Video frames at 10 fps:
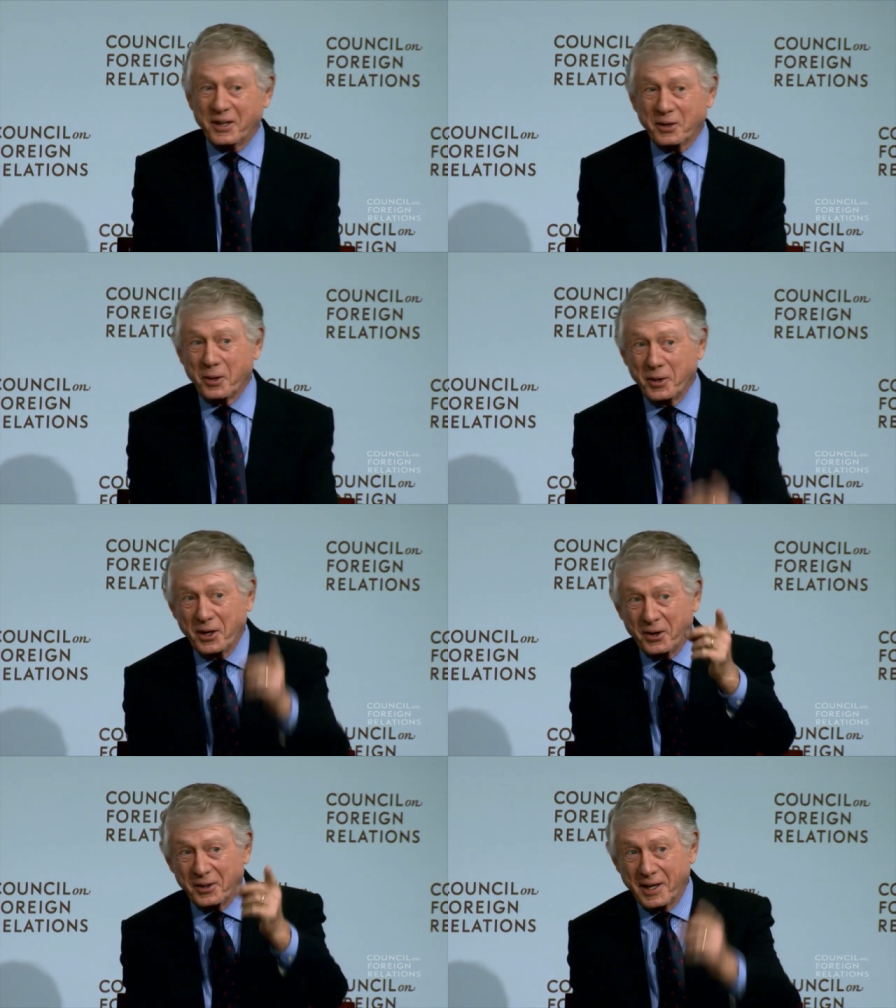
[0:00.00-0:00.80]
no, we
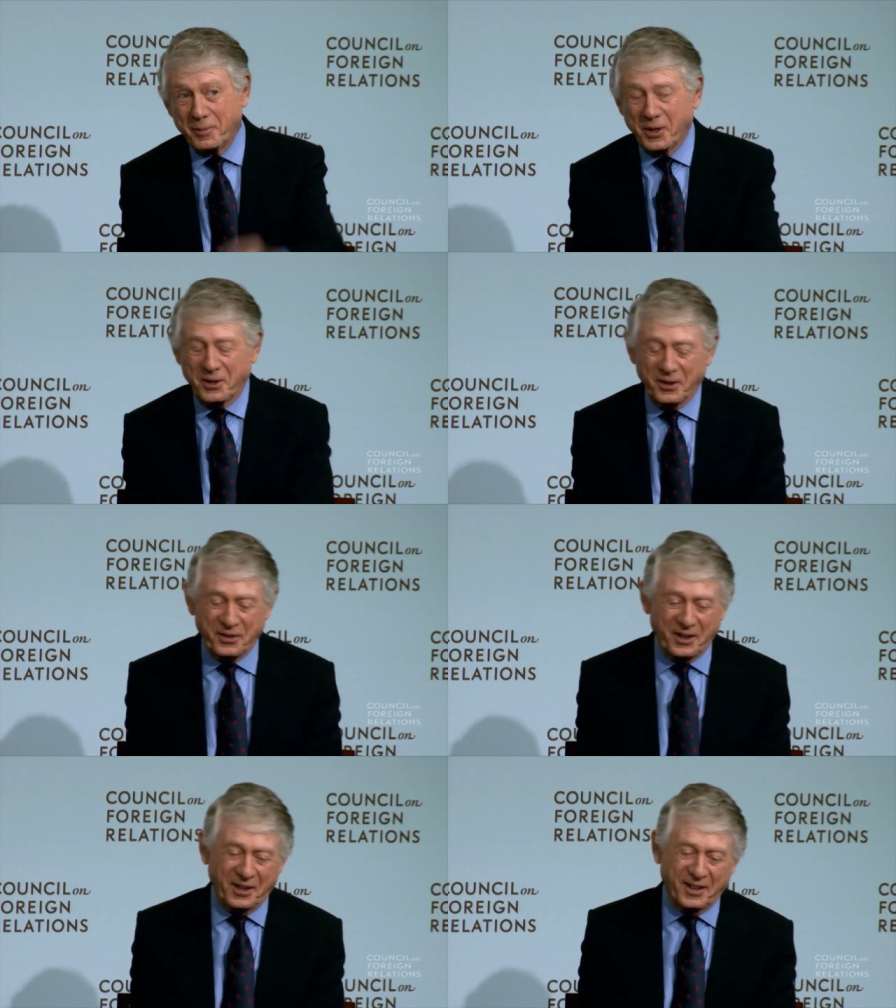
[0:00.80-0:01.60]
don't. I'm looking at
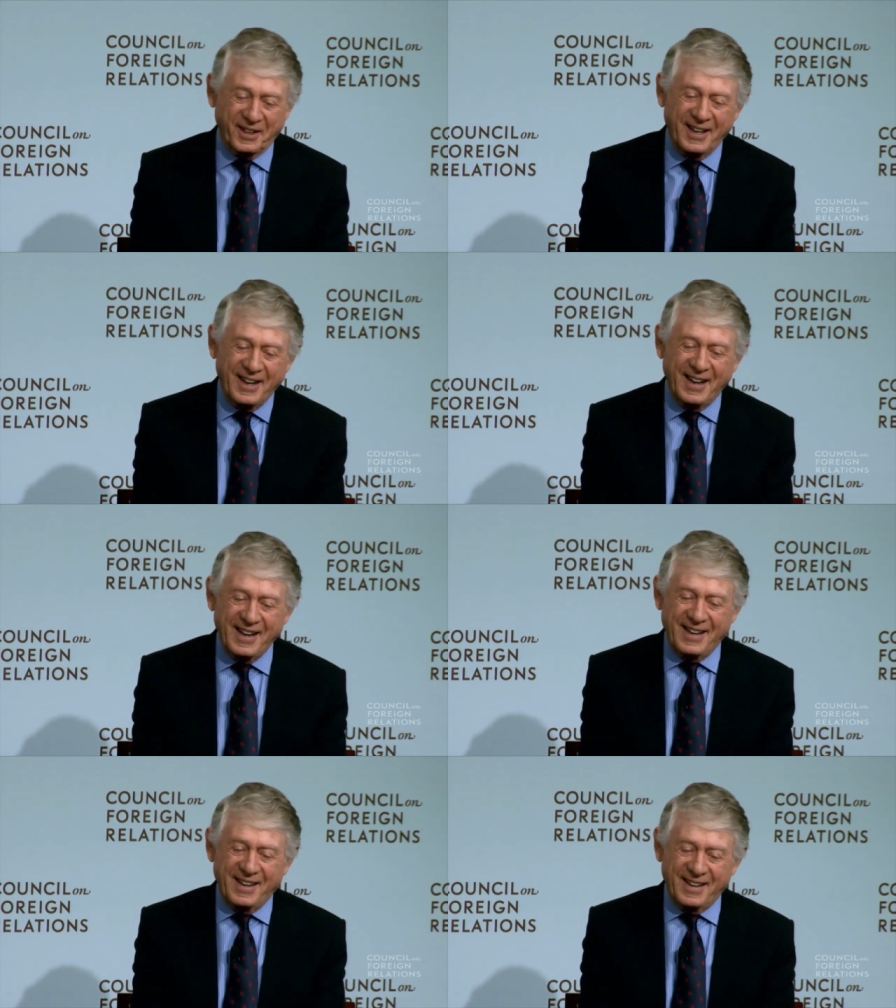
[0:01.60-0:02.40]
the clock.
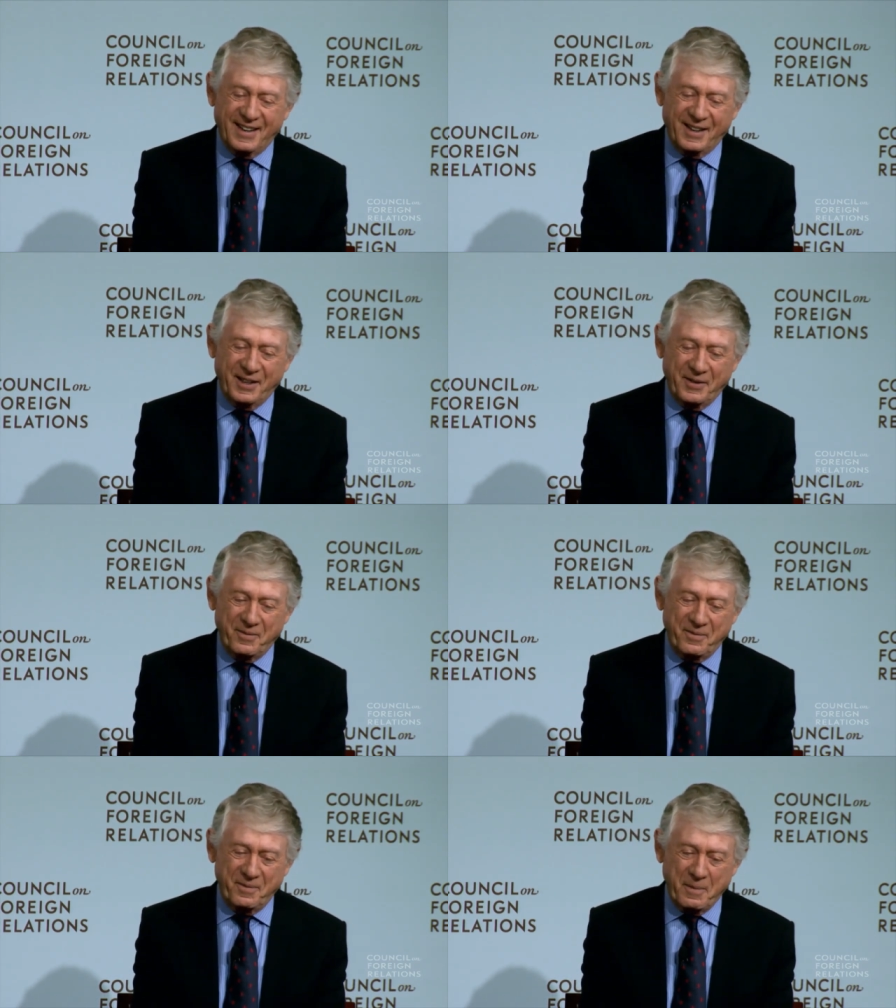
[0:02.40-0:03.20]

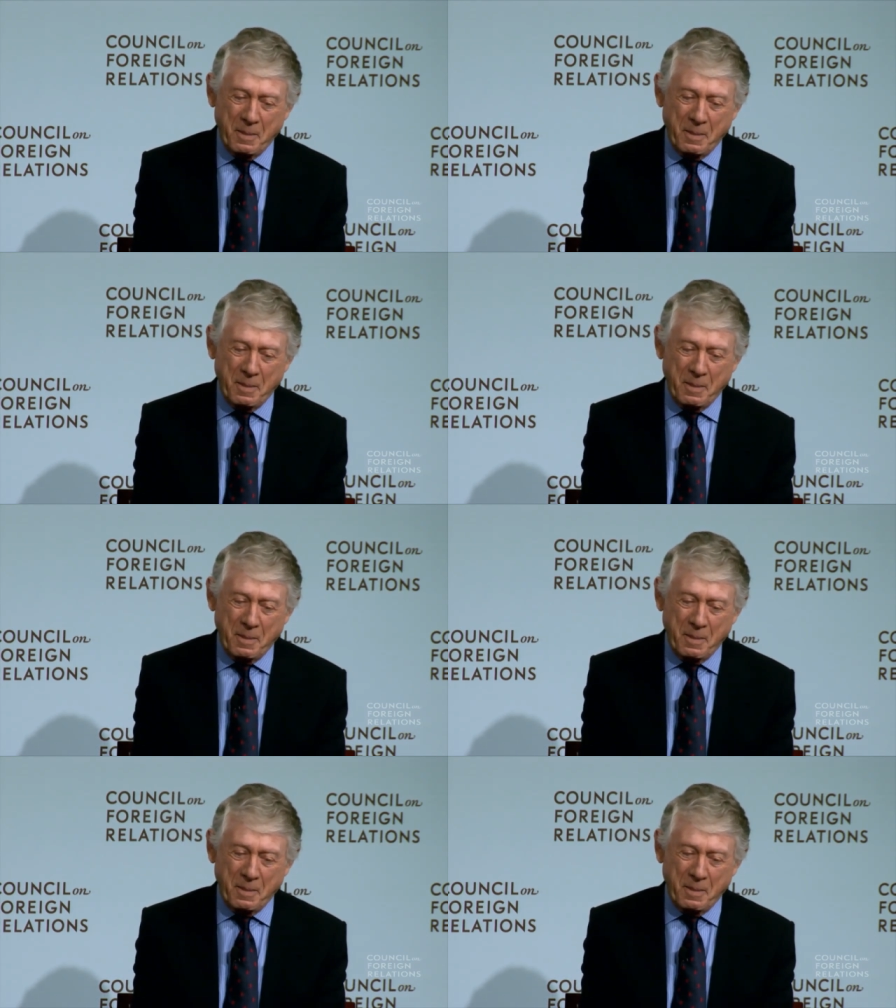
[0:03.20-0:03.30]
Um,